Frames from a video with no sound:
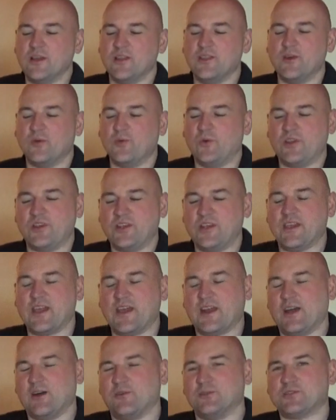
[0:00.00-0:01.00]
that when you
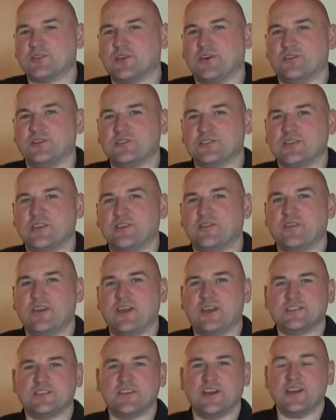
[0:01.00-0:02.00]
get out onto your
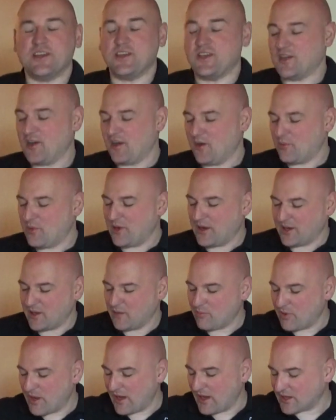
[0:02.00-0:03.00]
first night you can't pack
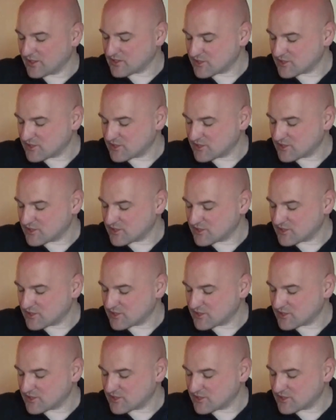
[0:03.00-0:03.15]
it back.